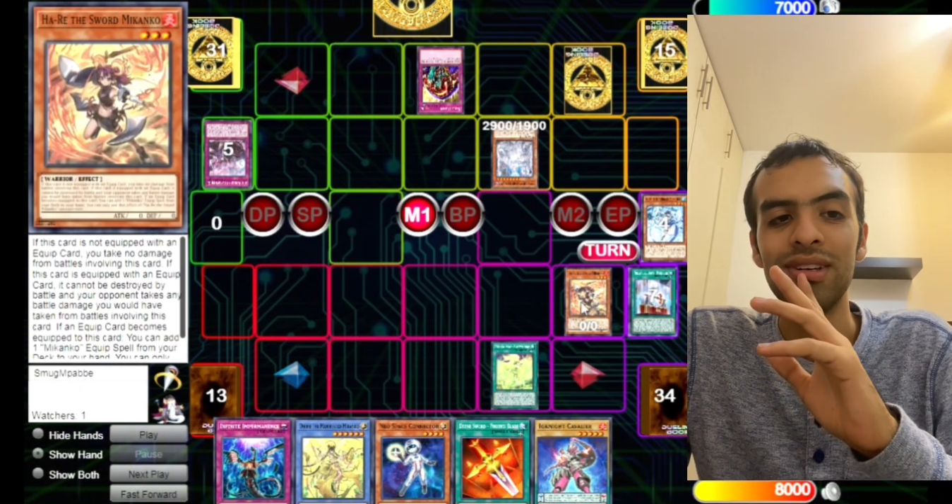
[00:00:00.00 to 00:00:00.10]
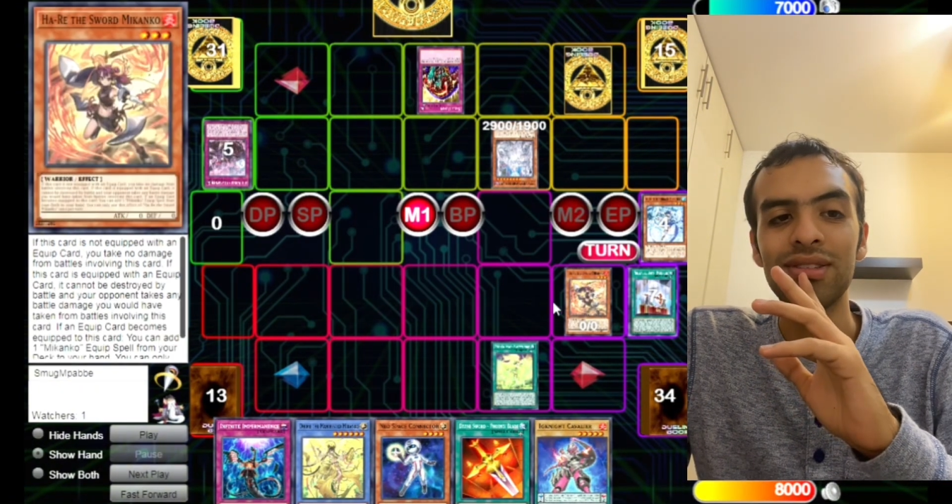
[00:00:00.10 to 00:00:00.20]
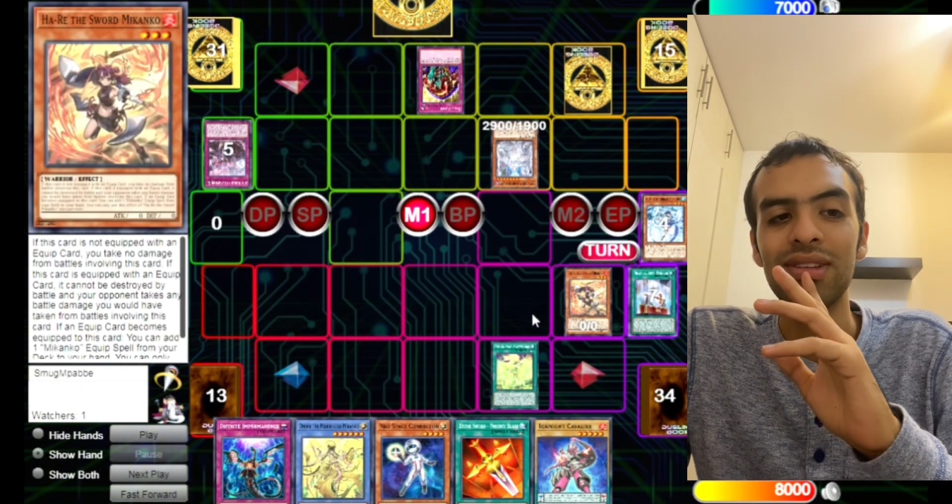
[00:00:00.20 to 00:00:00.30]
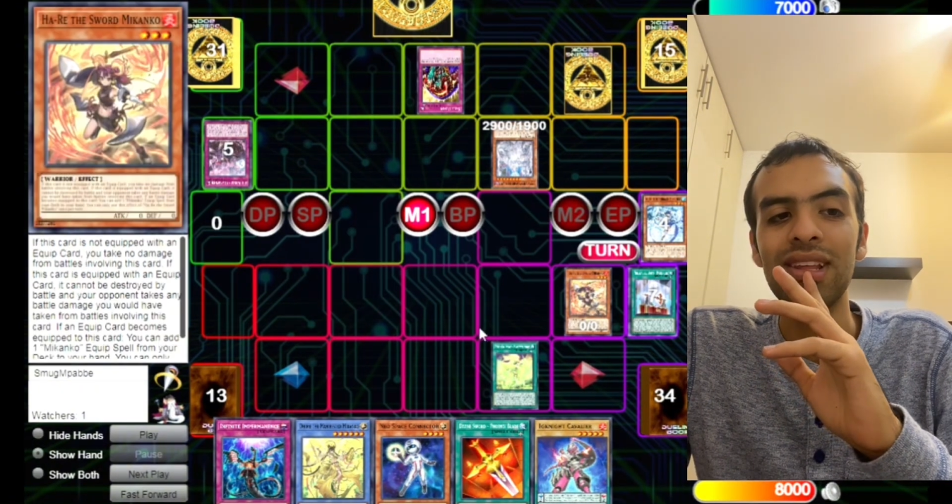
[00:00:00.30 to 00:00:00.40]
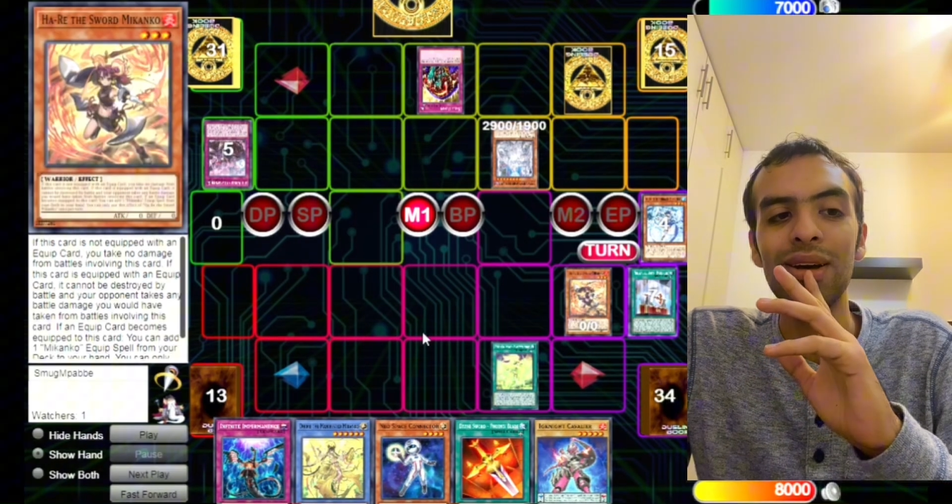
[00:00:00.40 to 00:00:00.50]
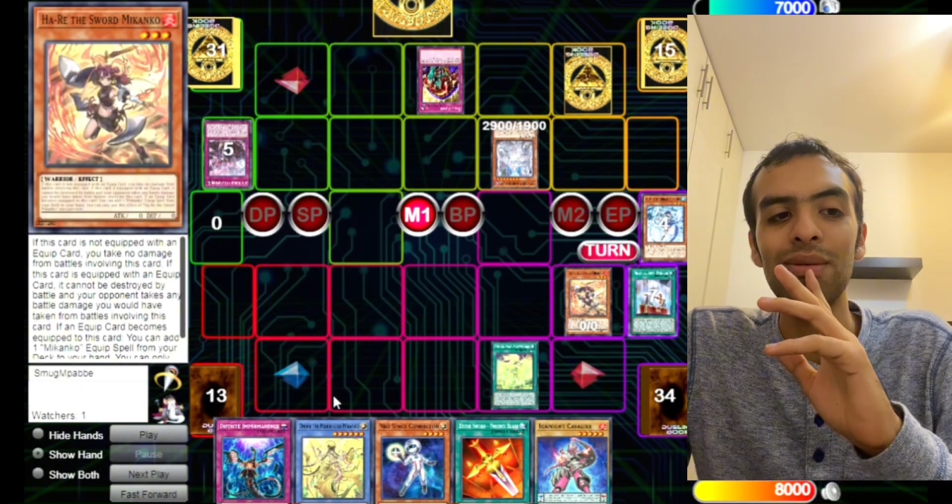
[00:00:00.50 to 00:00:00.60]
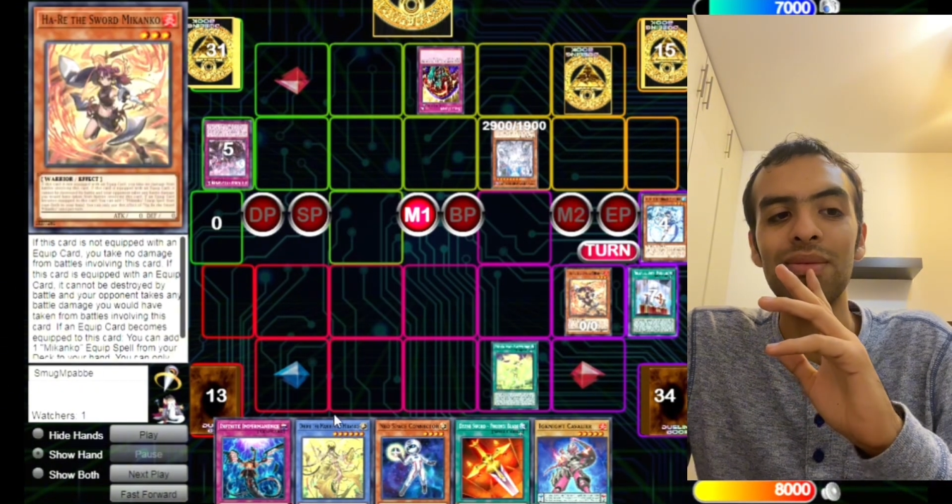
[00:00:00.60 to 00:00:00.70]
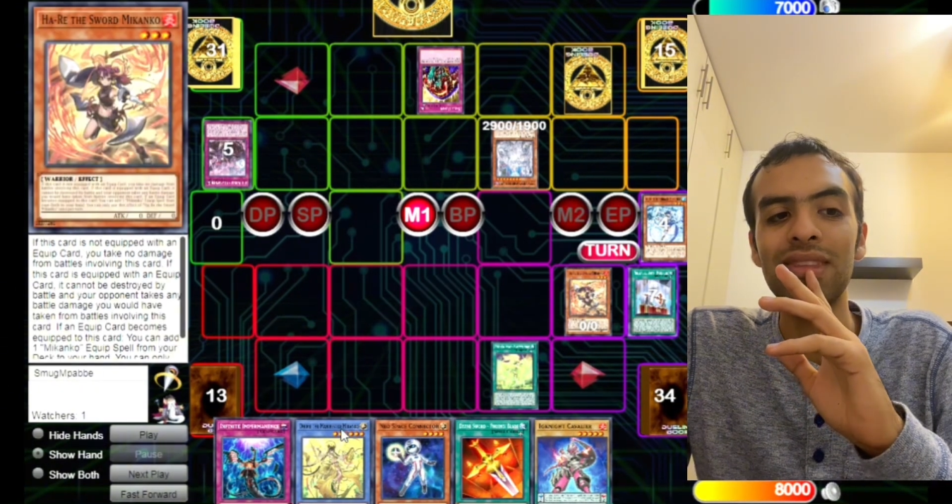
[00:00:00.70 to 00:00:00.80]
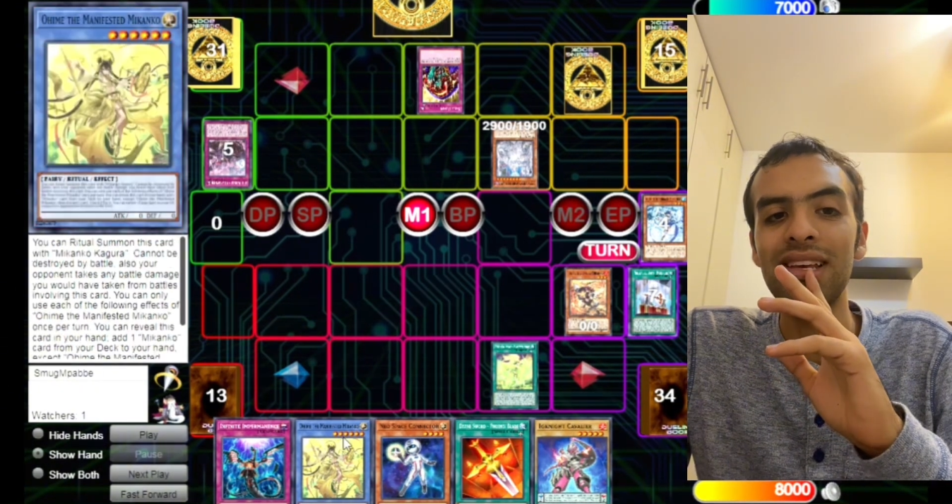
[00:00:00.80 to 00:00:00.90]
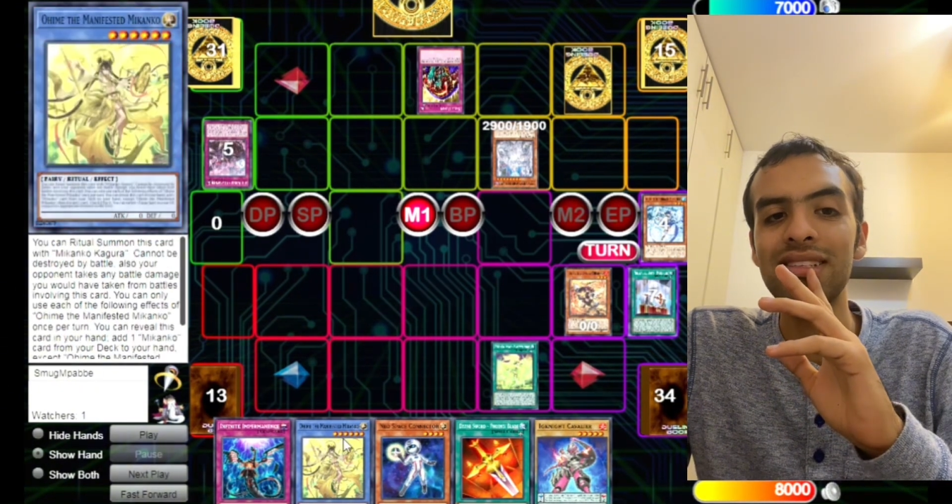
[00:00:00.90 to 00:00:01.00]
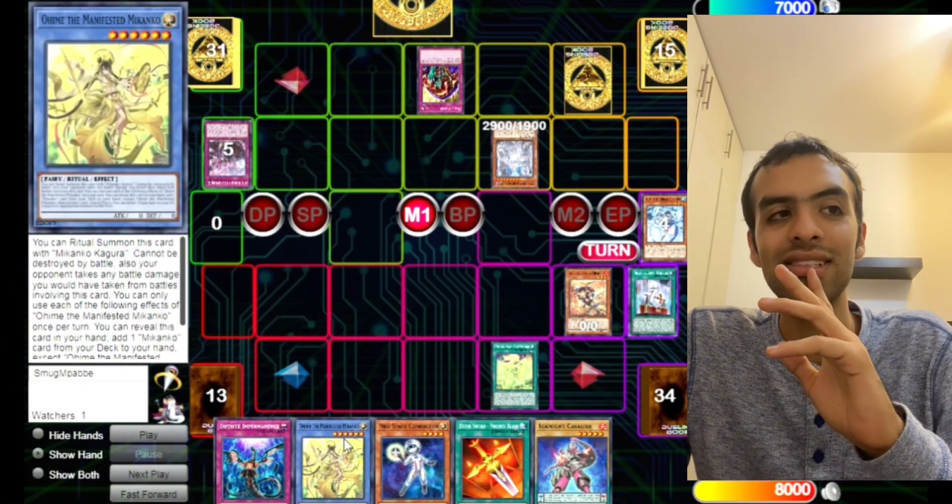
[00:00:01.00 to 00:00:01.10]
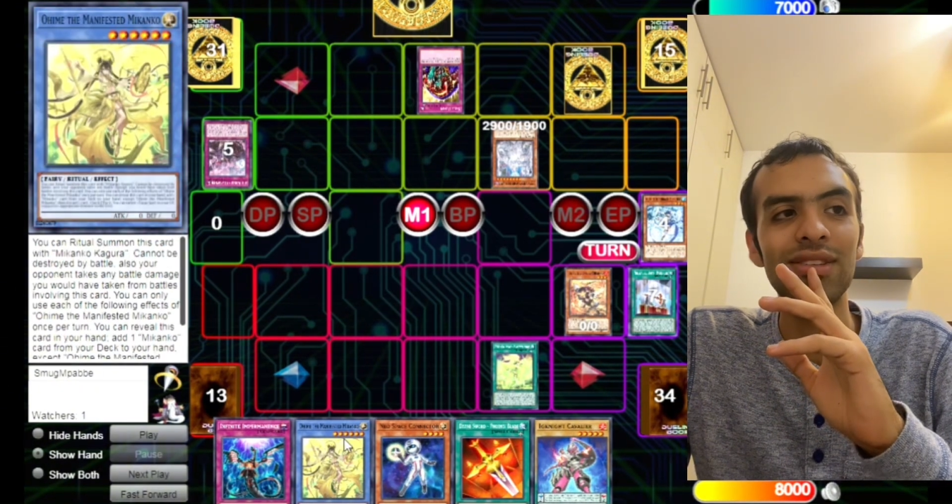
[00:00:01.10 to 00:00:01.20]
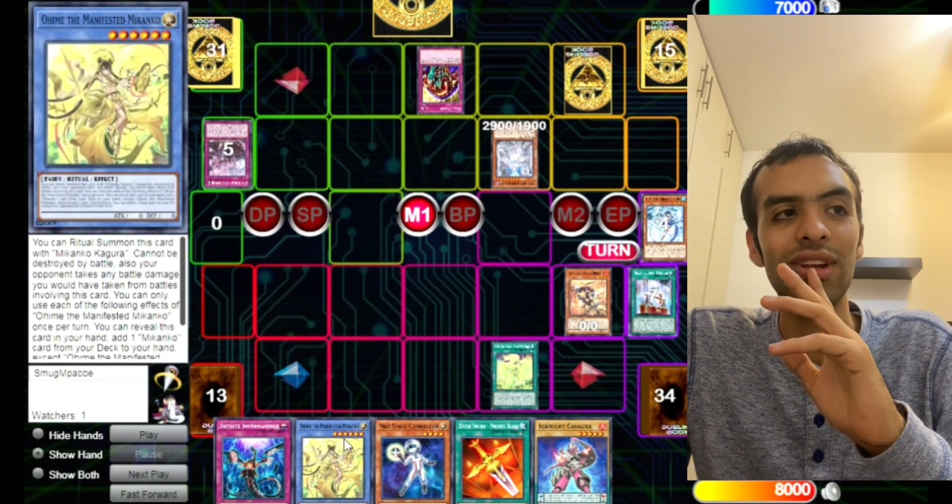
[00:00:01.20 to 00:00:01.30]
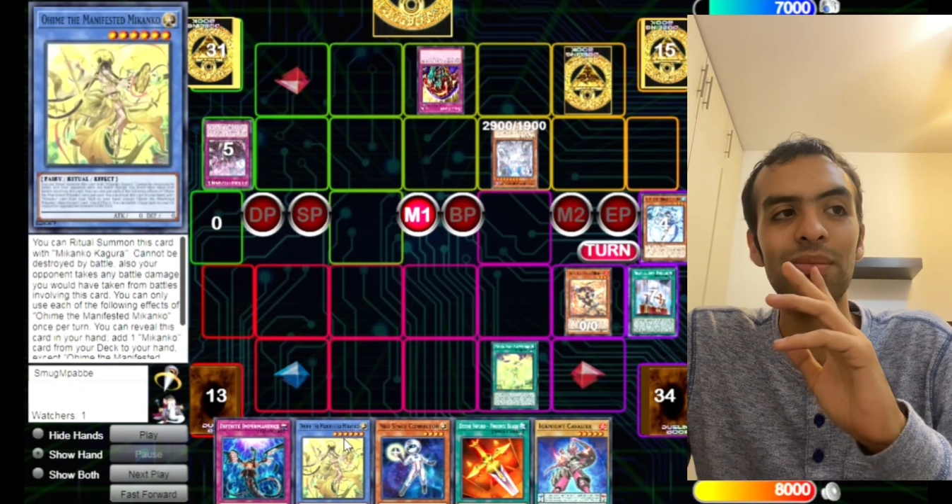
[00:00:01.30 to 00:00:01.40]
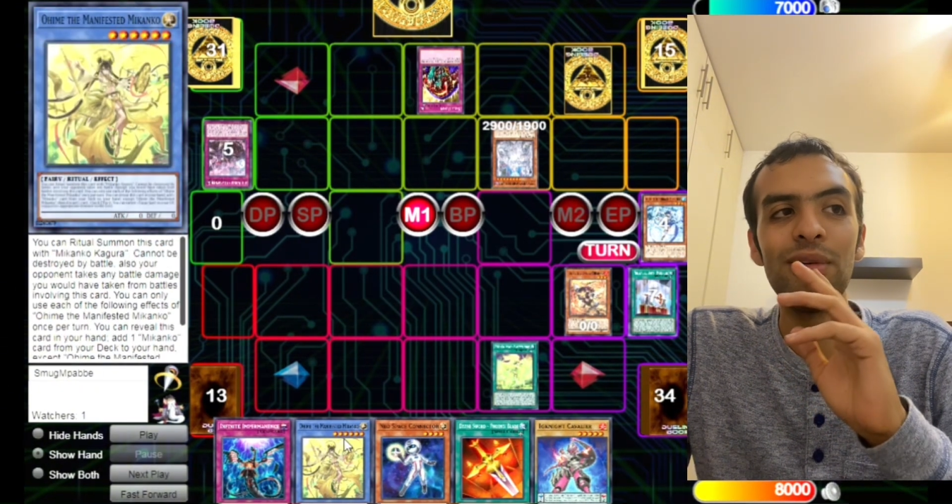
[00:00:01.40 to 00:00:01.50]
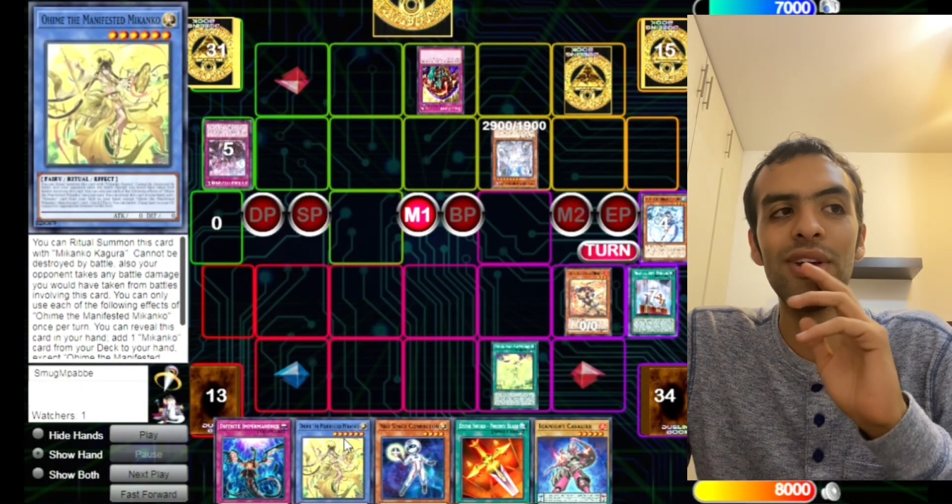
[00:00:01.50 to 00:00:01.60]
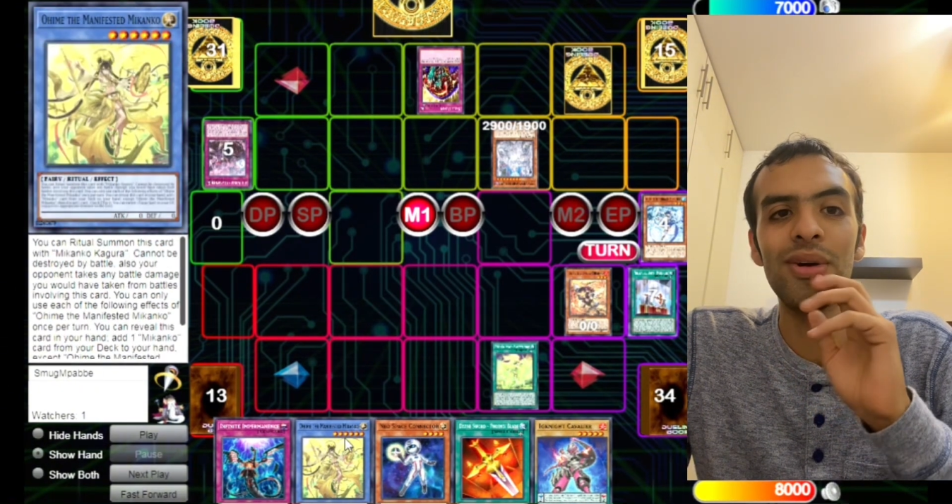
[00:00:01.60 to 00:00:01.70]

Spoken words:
So now this is not a brick,